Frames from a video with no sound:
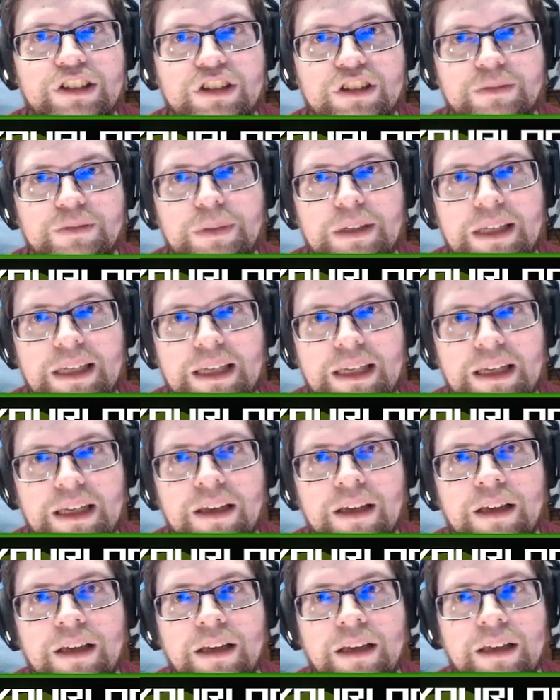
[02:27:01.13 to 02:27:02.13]
just be
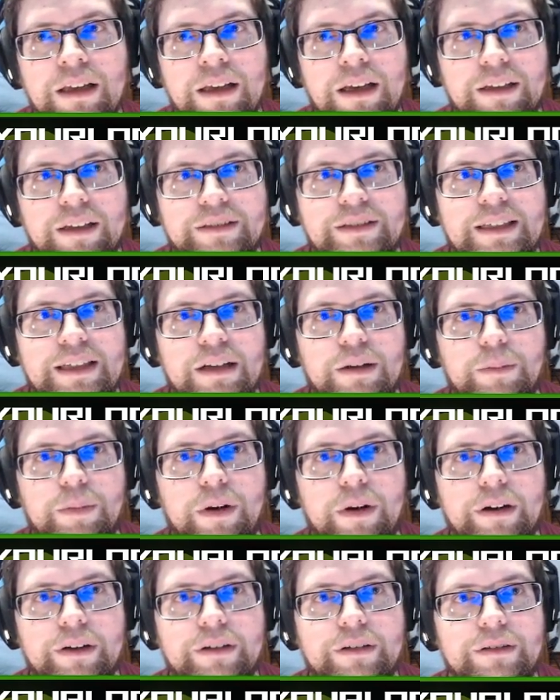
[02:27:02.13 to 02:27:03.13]
a single
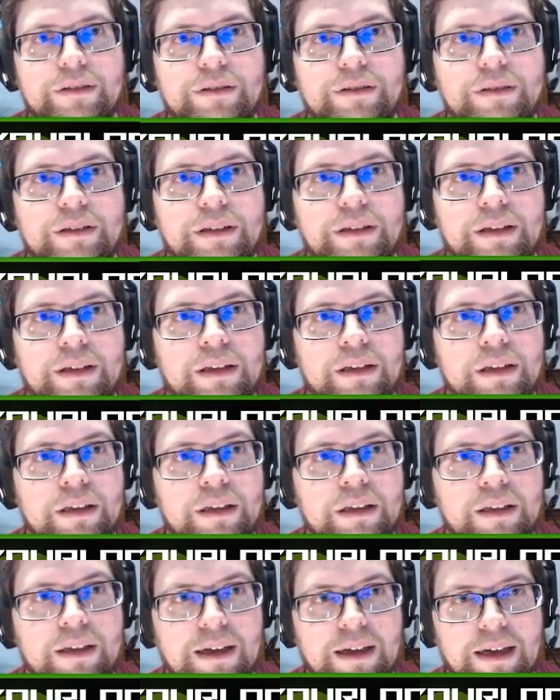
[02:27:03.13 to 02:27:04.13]
part
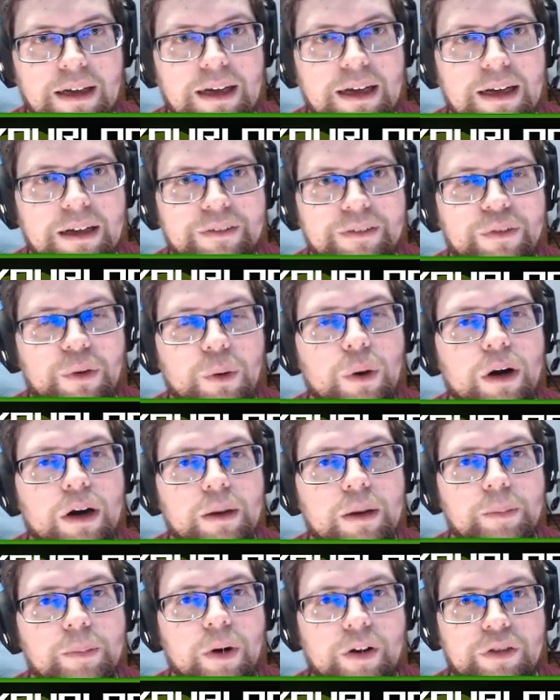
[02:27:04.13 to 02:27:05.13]

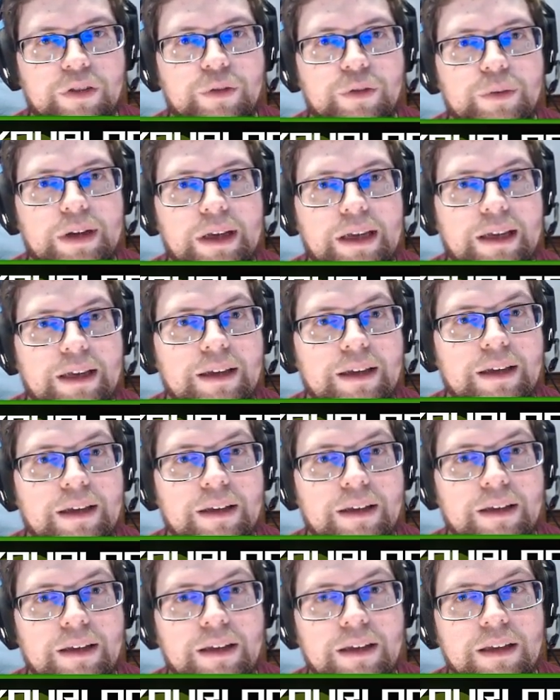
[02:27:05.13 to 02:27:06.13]
for part 3.
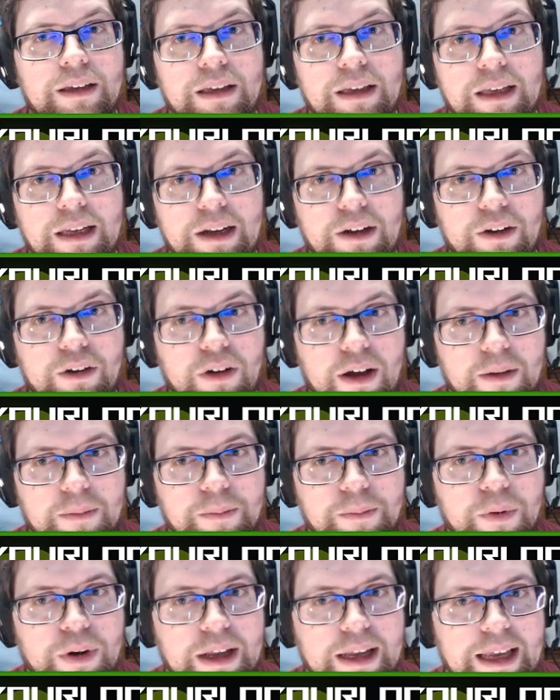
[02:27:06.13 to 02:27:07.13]

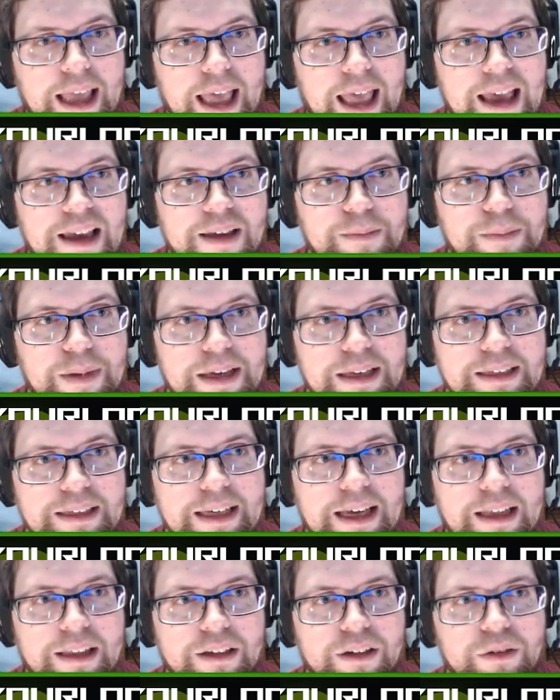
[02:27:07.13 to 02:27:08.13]
Putting A and B
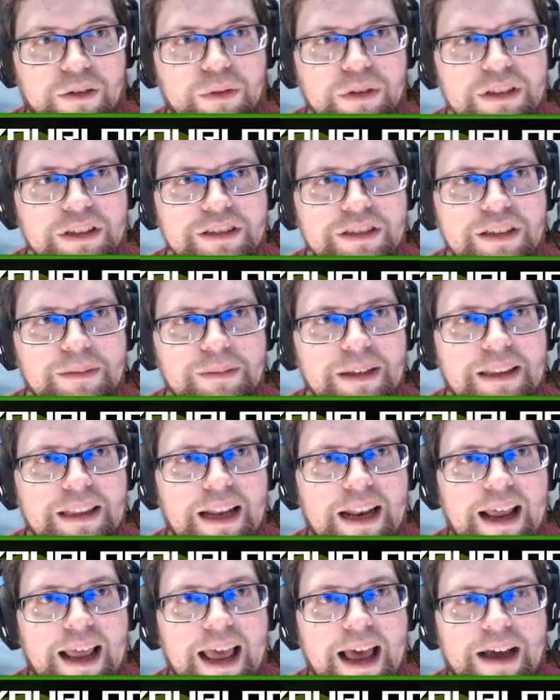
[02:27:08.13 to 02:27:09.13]
together, which is something
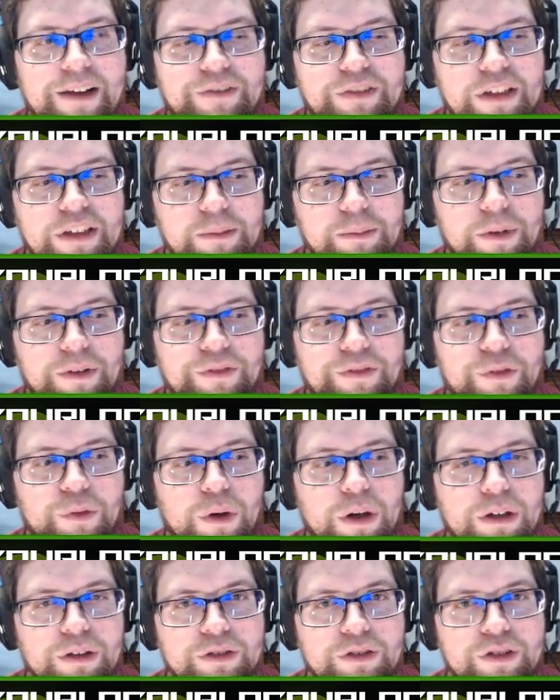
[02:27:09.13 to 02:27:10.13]
that I have done before.
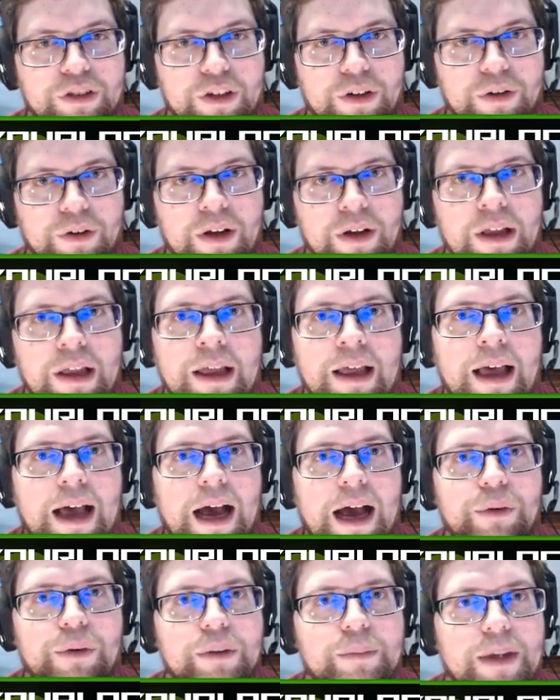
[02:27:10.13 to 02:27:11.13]
So
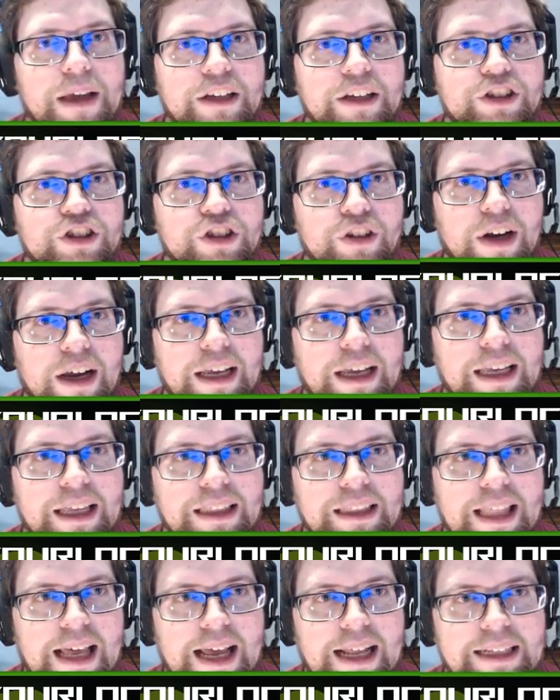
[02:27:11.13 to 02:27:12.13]
I want to make sure I
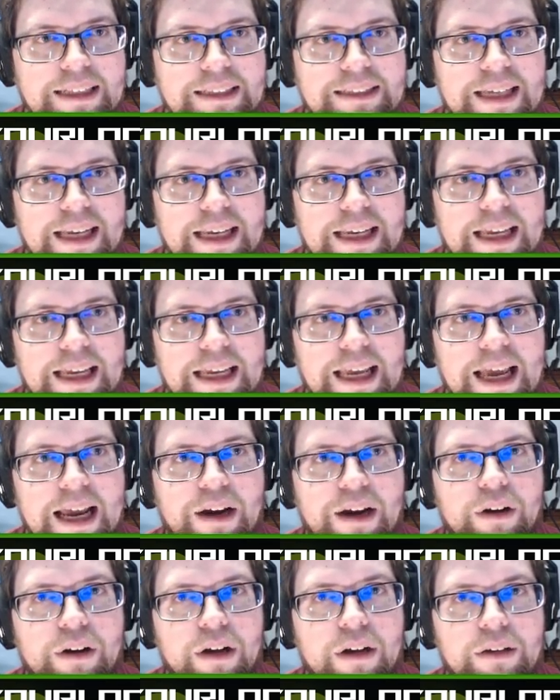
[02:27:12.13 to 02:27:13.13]
get that taken
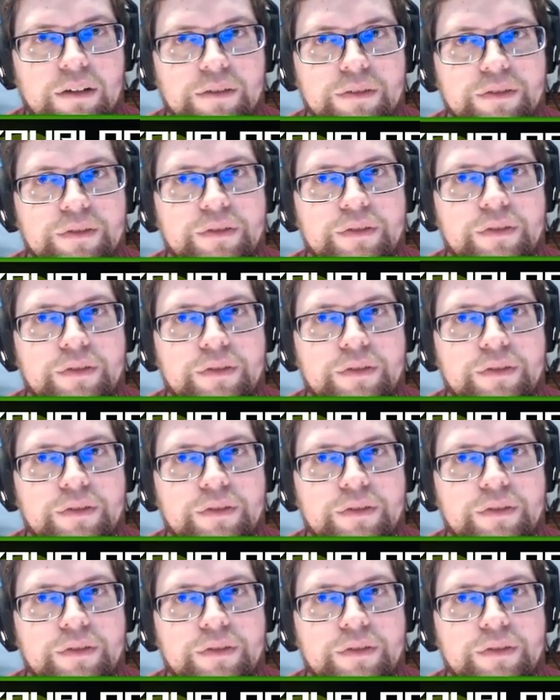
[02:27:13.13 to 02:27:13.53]
care of